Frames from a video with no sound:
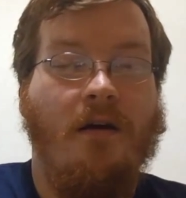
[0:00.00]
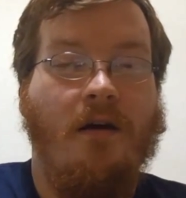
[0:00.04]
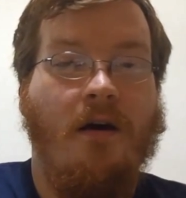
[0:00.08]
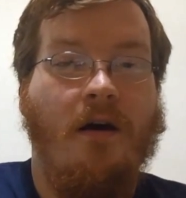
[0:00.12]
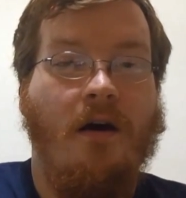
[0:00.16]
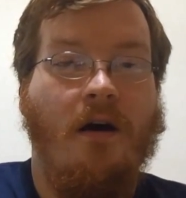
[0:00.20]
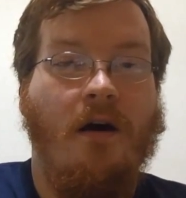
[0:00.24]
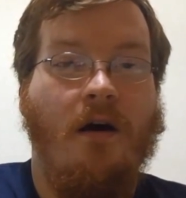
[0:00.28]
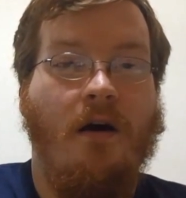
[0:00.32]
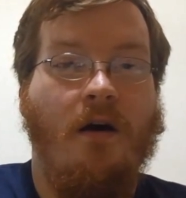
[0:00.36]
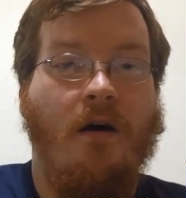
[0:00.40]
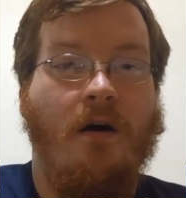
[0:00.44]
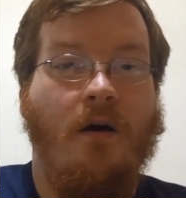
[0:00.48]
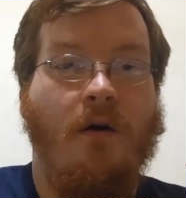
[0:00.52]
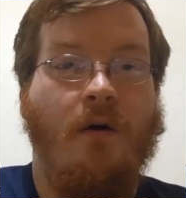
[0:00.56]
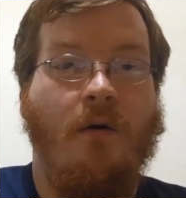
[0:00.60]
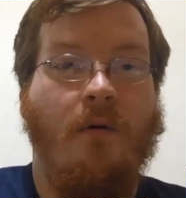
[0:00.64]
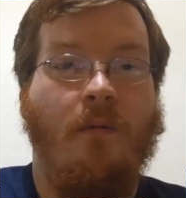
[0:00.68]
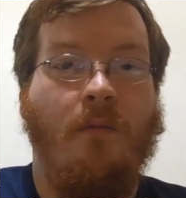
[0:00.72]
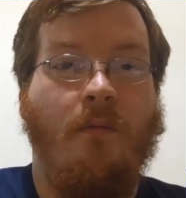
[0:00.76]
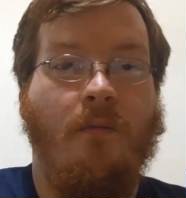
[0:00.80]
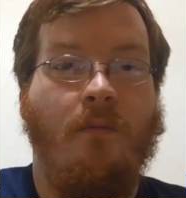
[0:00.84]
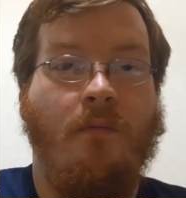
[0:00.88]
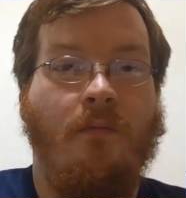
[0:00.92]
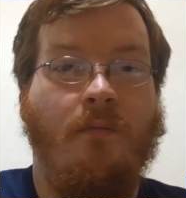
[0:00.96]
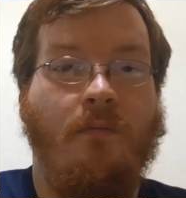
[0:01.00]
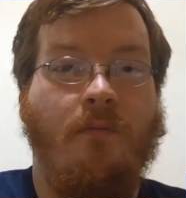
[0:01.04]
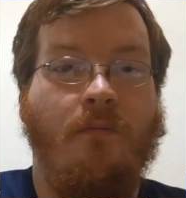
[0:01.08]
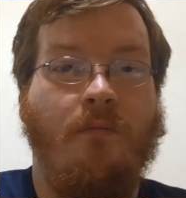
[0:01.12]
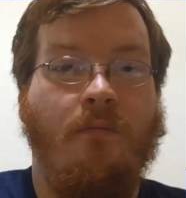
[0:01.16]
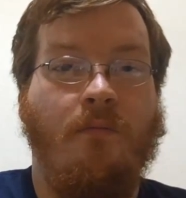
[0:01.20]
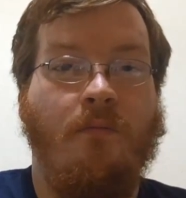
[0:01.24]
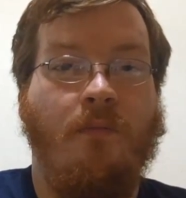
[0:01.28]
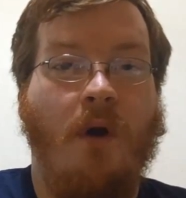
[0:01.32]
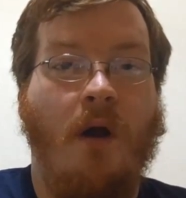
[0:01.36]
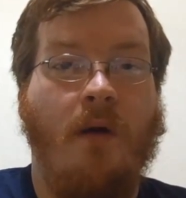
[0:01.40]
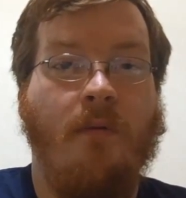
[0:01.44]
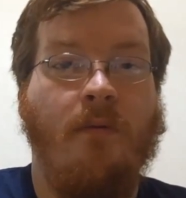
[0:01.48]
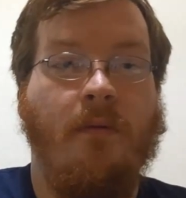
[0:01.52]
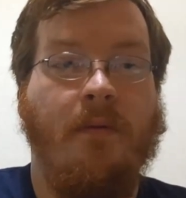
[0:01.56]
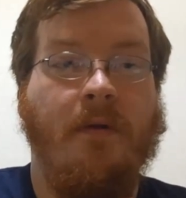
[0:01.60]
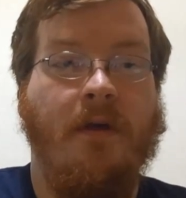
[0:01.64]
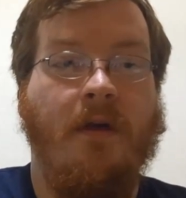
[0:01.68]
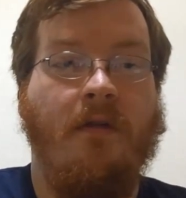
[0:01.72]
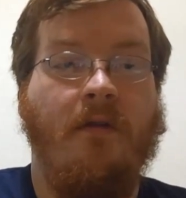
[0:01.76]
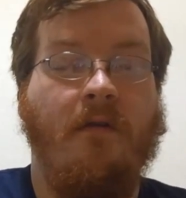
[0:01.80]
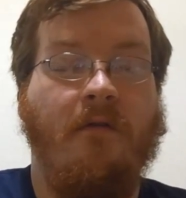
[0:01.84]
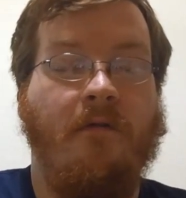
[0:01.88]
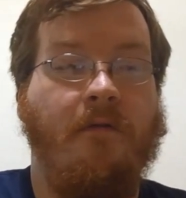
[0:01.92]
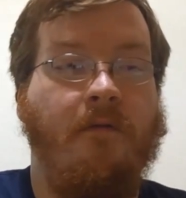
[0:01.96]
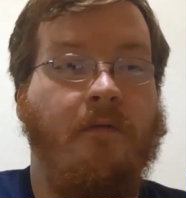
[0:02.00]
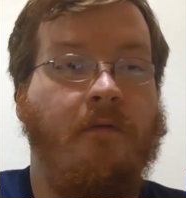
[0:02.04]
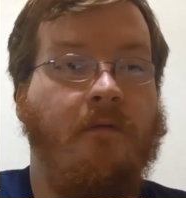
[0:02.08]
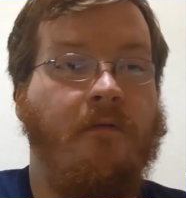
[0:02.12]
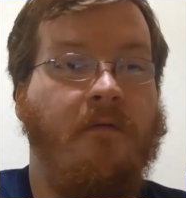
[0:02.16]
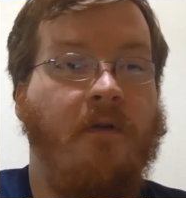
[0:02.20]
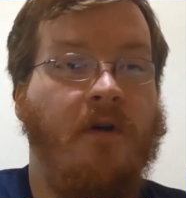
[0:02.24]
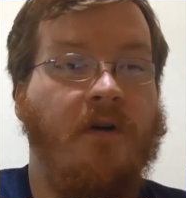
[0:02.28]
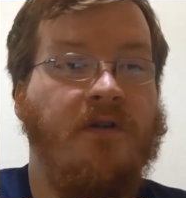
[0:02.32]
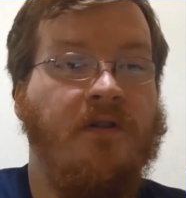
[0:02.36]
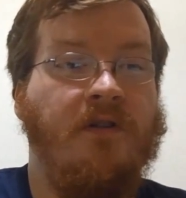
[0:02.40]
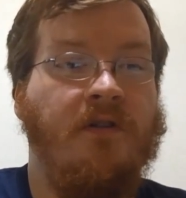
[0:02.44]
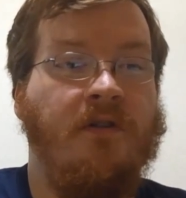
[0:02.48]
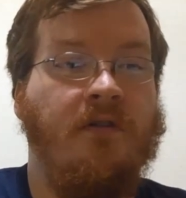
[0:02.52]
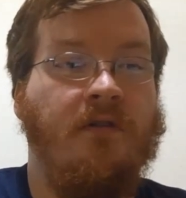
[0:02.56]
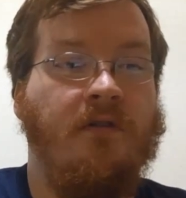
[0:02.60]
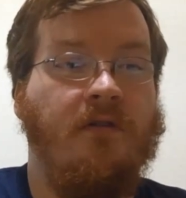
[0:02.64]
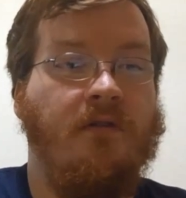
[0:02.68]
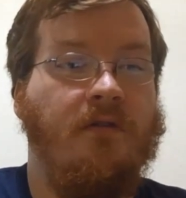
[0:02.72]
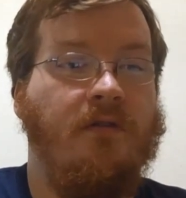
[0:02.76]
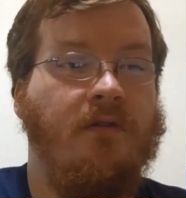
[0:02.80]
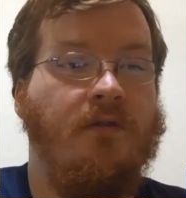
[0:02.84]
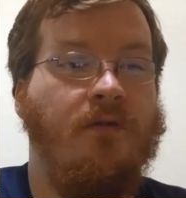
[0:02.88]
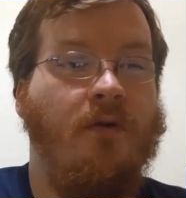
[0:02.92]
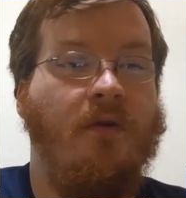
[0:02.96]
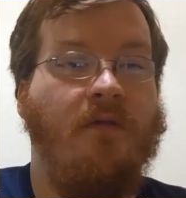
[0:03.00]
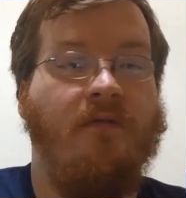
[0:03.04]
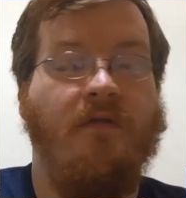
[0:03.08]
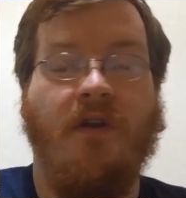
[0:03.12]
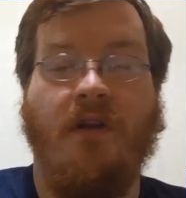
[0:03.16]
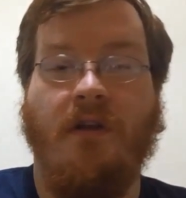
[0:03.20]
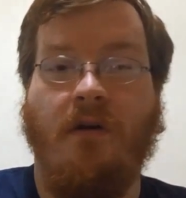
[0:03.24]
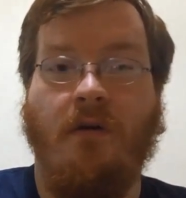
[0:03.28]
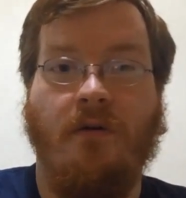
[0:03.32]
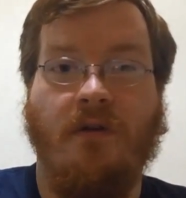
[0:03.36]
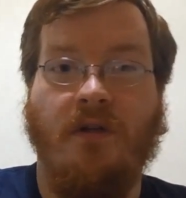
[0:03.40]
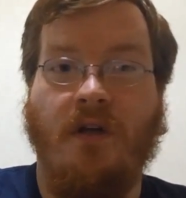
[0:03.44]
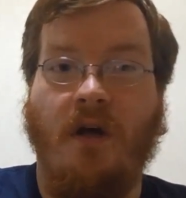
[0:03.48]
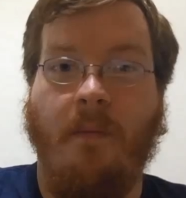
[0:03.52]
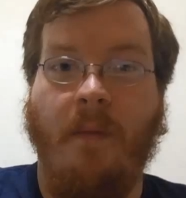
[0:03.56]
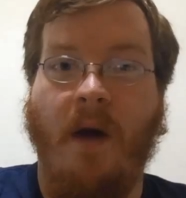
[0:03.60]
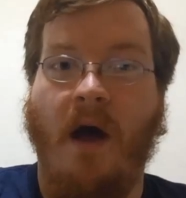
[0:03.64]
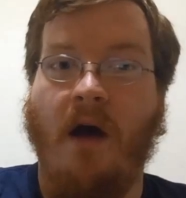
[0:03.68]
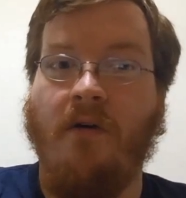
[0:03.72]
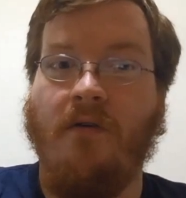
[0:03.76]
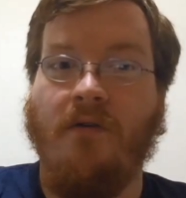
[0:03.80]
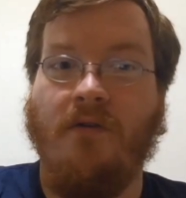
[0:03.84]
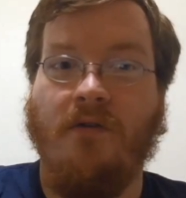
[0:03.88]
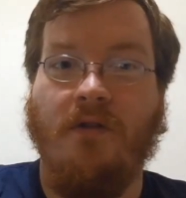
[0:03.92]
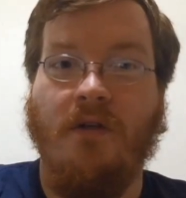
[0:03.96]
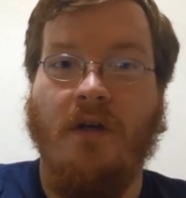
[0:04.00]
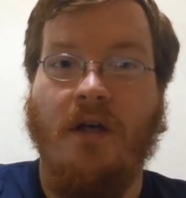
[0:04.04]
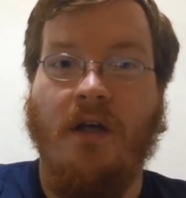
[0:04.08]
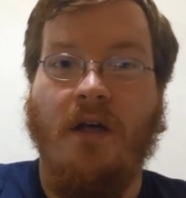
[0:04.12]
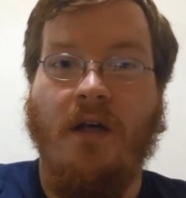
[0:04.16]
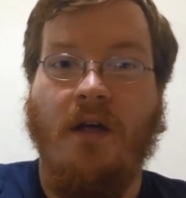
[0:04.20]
Probably the first sort of video to come out